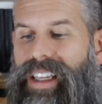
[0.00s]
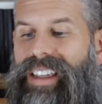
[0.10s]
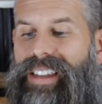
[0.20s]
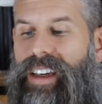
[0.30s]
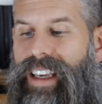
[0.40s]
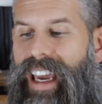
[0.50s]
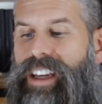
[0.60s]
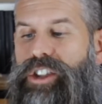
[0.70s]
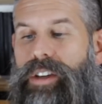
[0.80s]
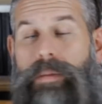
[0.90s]
this
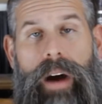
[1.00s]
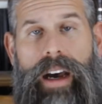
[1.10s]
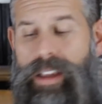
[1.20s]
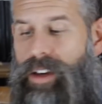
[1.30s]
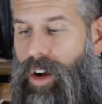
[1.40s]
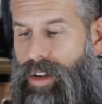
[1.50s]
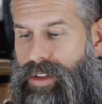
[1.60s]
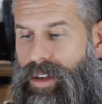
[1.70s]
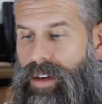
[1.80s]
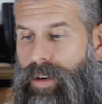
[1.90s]
occasion by the
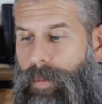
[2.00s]
altar,